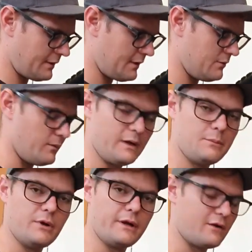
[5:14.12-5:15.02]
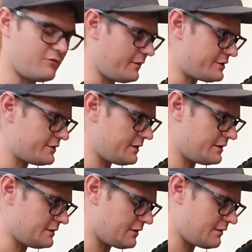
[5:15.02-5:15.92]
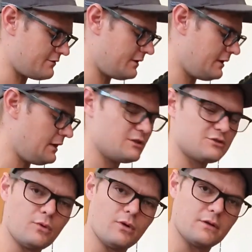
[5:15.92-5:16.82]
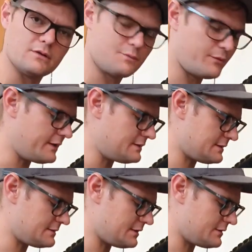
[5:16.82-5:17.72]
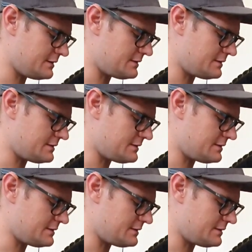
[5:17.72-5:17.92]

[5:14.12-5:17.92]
And when pulling it off, make sure there's a lot of small little springs etc.